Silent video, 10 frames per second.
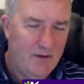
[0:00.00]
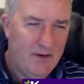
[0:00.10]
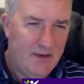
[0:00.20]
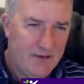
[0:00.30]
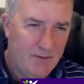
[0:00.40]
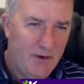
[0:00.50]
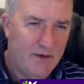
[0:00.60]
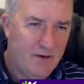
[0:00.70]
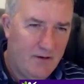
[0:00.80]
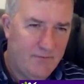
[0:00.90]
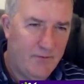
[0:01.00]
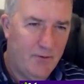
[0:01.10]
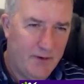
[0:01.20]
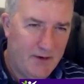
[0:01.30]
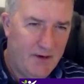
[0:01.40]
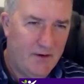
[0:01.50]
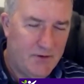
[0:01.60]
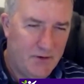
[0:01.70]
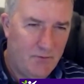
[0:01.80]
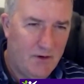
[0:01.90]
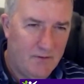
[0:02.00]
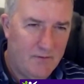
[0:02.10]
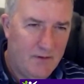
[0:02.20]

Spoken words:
It's a blood clot forming in the artery wall,